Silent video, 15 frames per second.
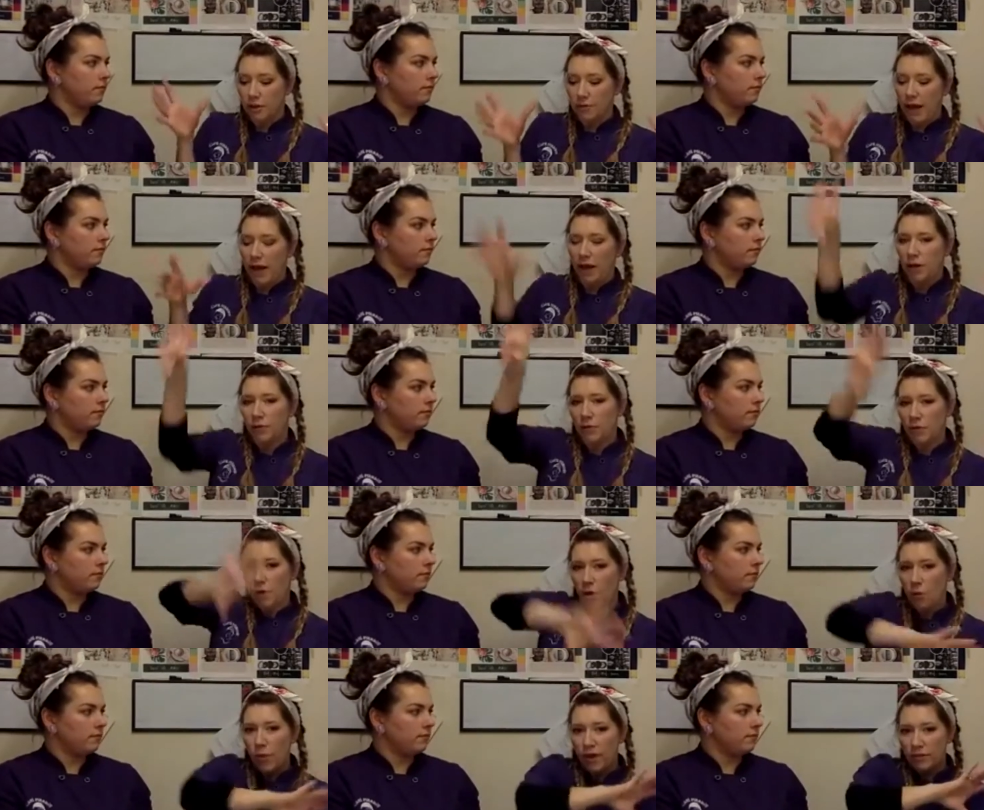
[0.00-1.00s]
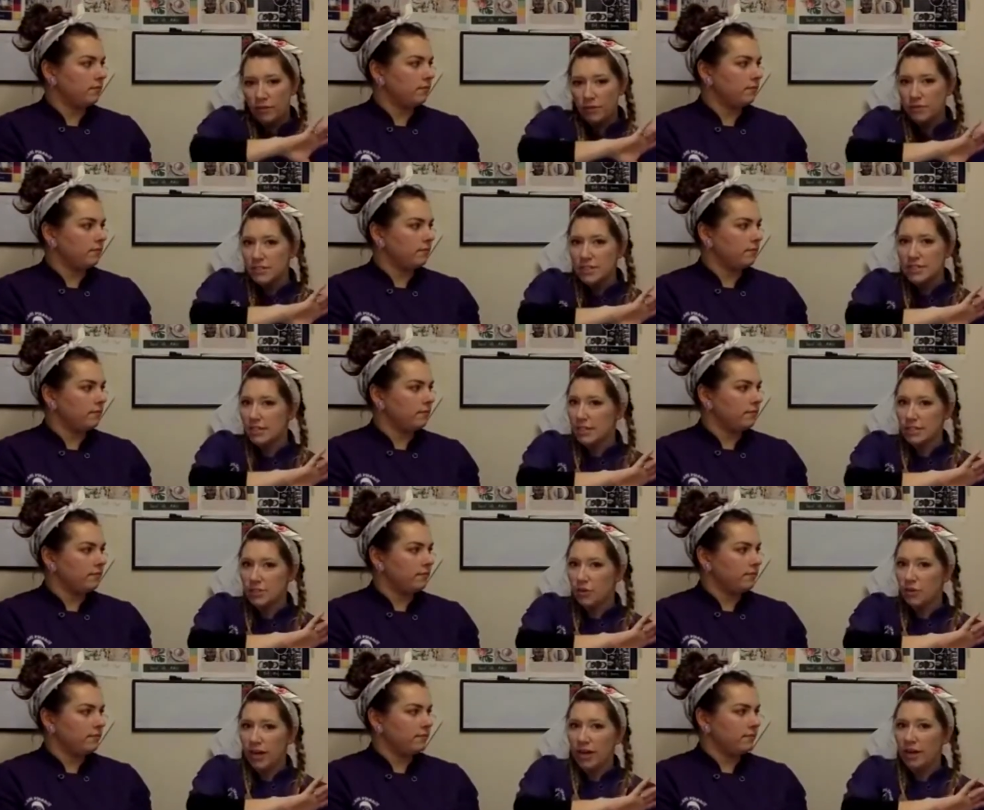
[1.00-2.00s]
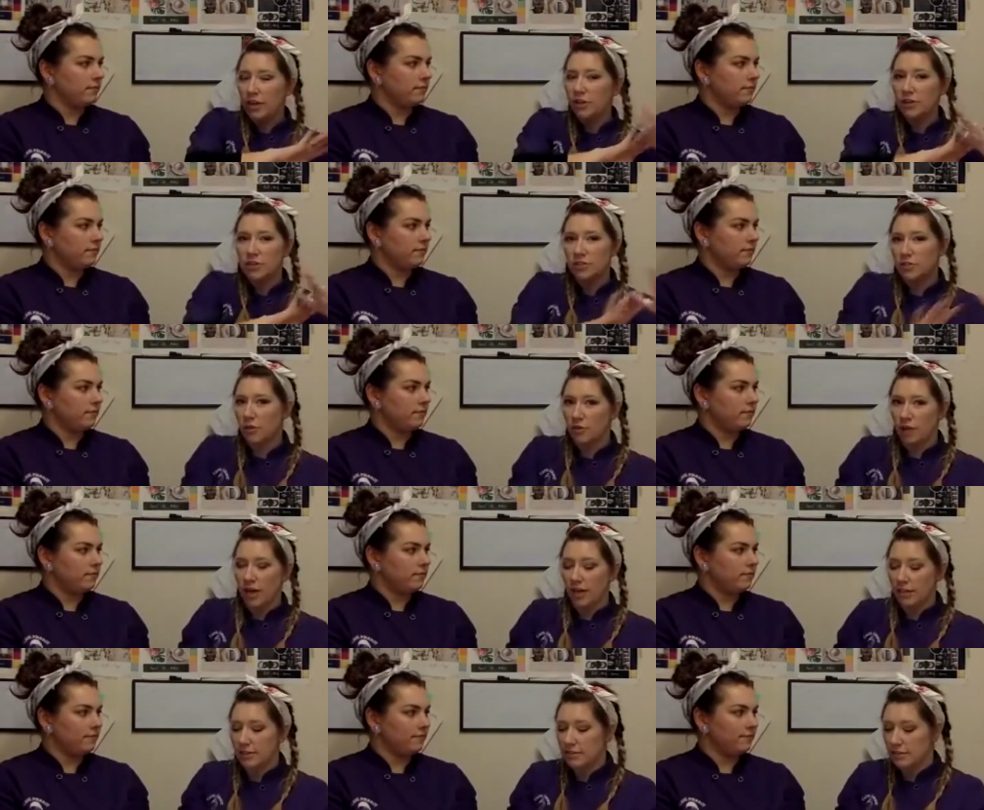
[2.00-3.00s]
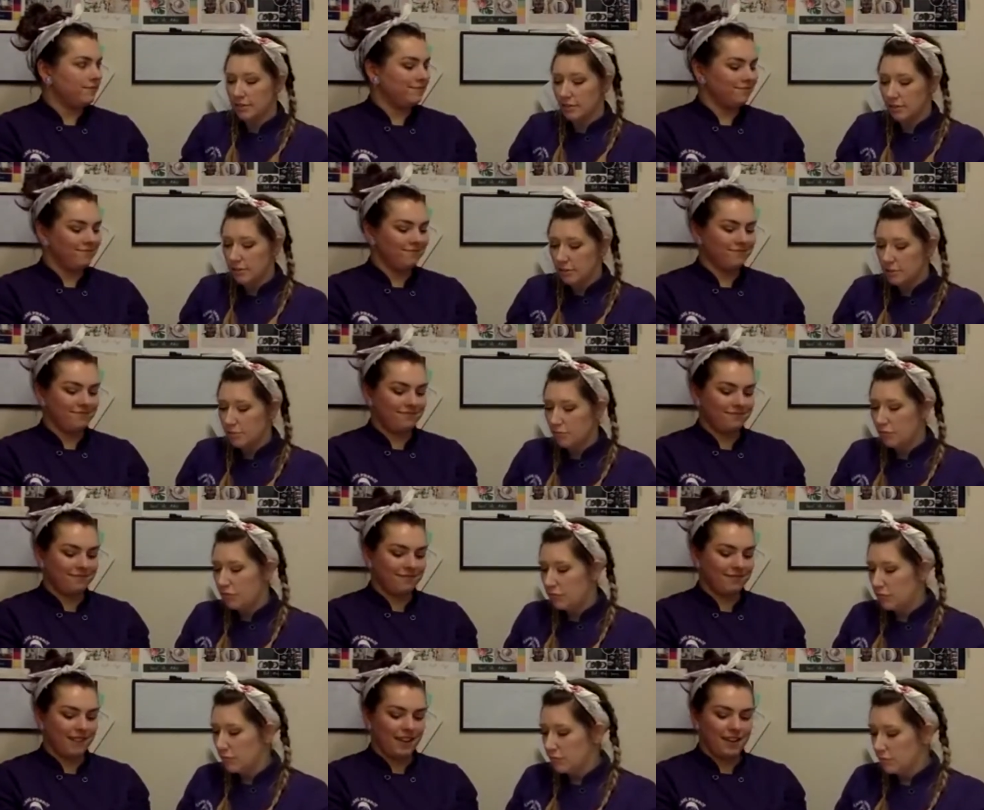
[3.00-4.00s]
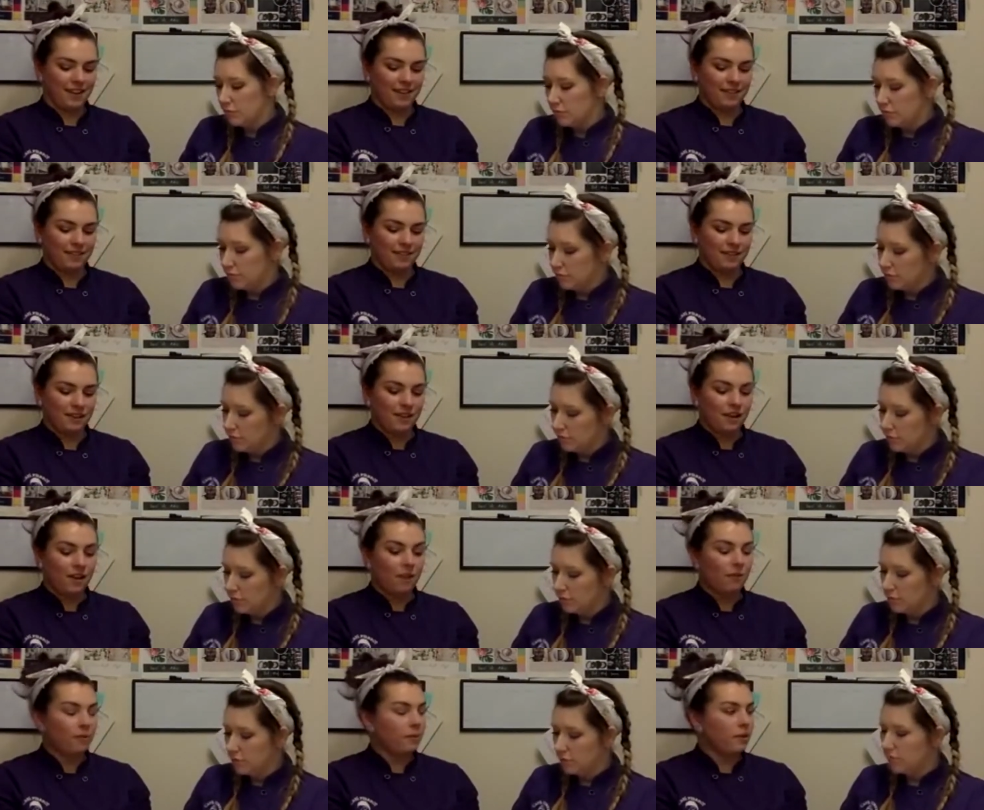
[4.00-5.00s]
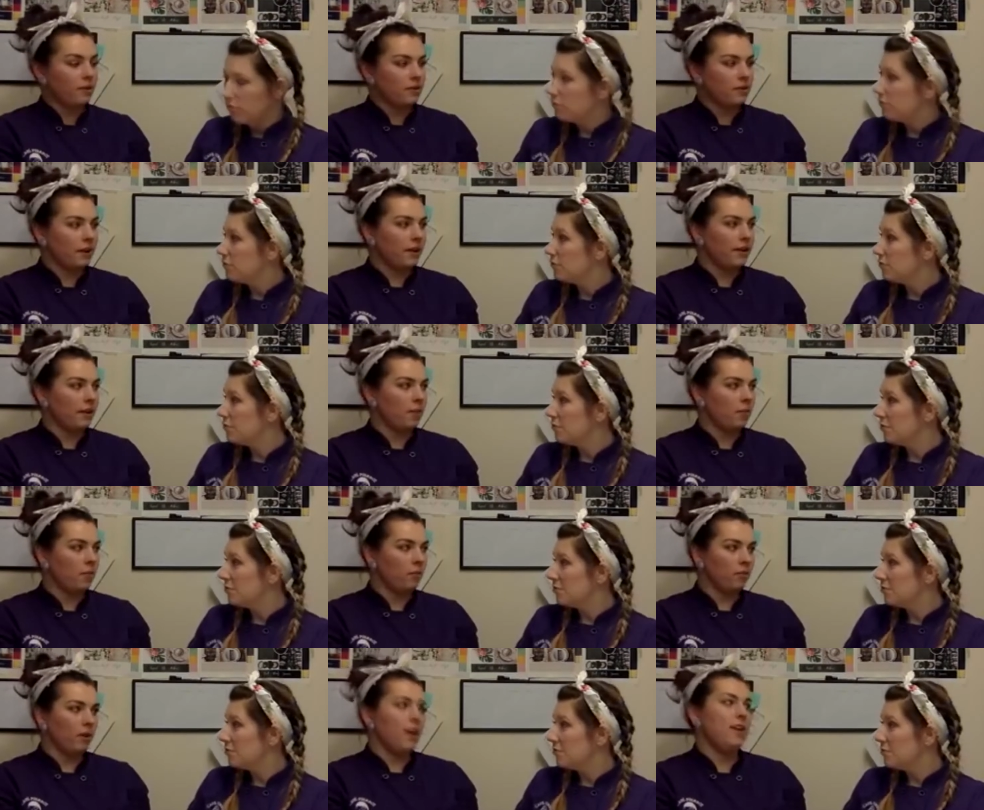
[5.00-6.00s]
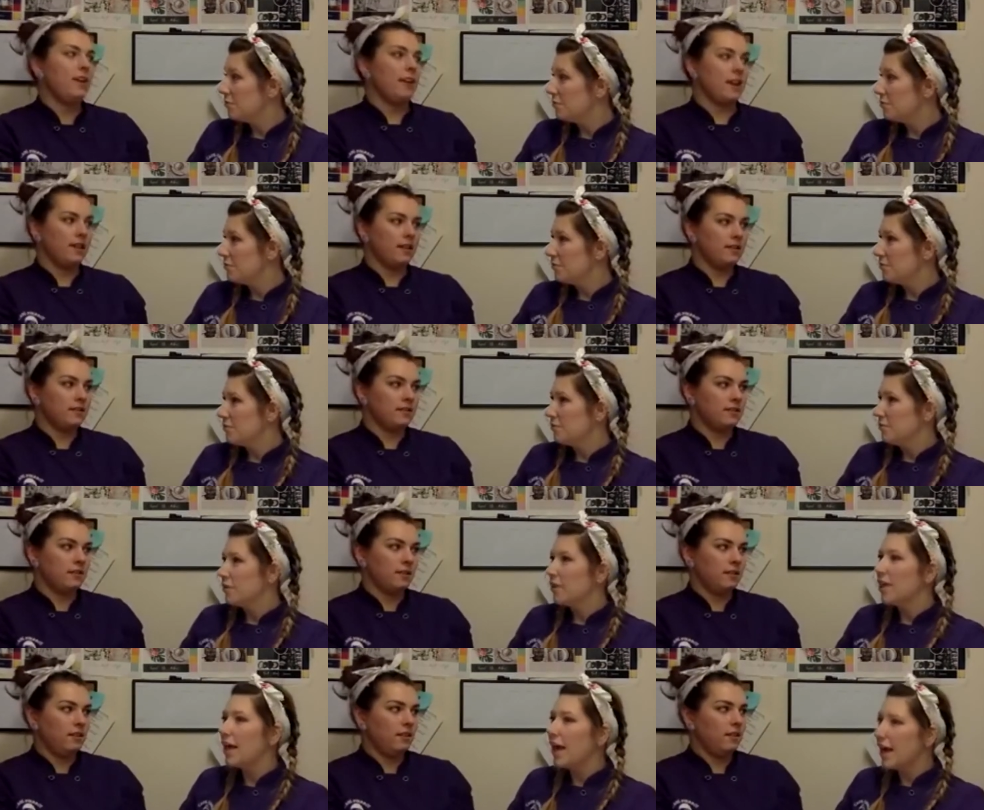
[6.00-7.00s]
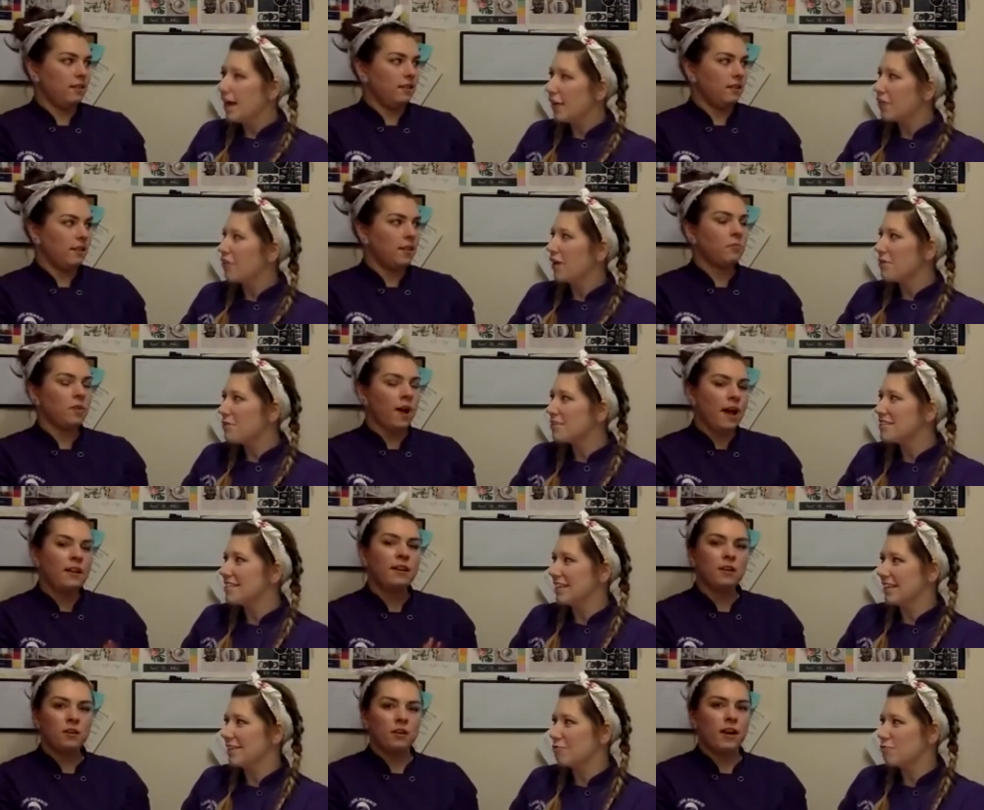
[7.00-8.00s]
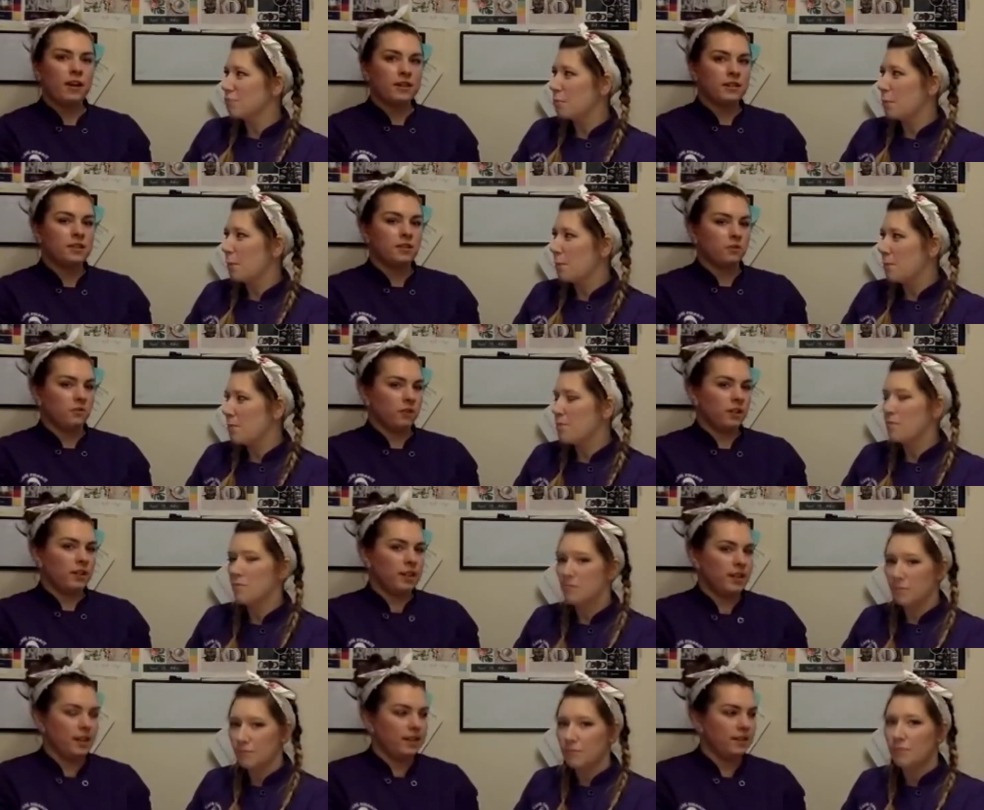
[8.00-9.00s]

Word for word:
Speaker 1: background with all white roses, and it's great. It looks so nice.
Speaker 2: Mm-hmm. Yeah. Oh, and we also had a couple gray cakes.
Speaker 1: Yeah. Like black and
Speaker 2: gray is still really in.